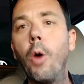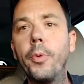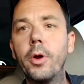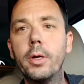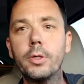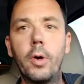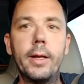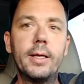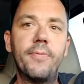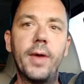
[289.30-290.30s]
hope you're
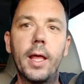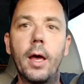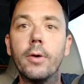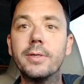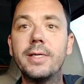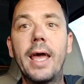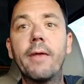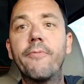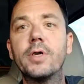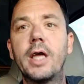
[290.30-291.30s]
enjoying these videos.
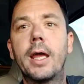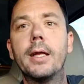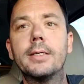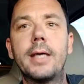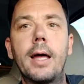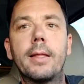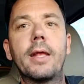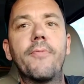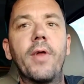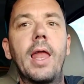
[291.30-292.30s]
Thanks for checking us out.
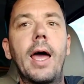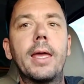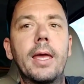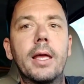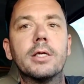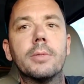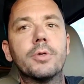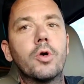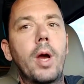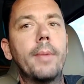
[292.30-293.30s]
Thanks for liking and
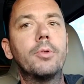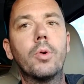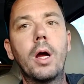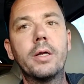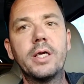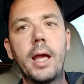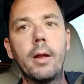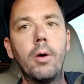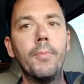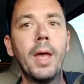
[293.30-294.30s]
subscribe to our
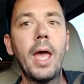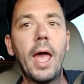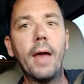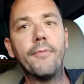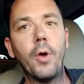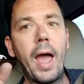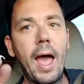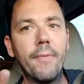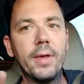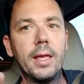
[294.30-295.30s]
channel. If you
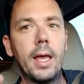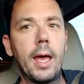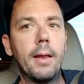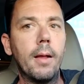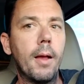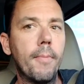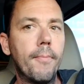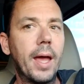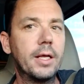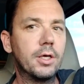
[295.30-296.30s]
haven't yet,
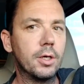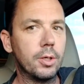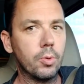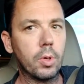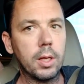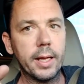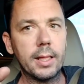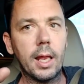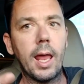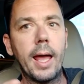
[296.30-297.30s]
make sure you
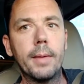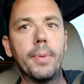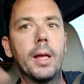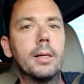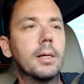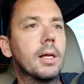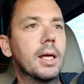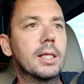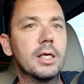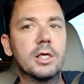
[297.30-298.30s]
click the like button,
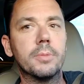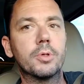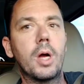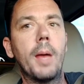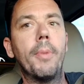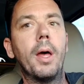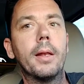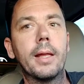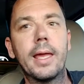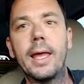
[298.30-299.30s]
click the subscribe
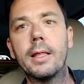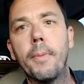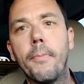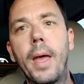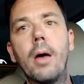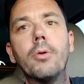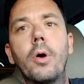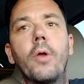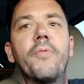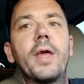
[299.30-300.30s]
button, and get the bell
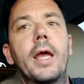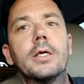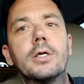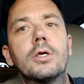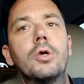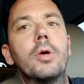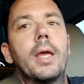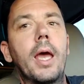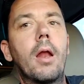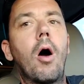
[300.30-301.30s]
notification so you
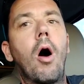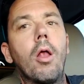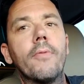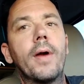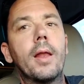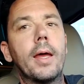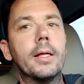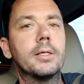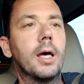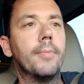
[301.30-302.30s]
get all of our
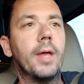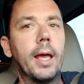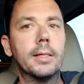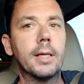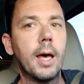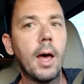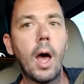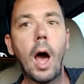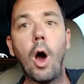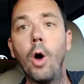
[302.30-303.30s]
latest updates.
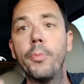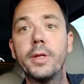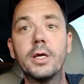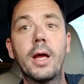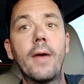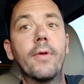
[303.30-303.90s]
I hope that you're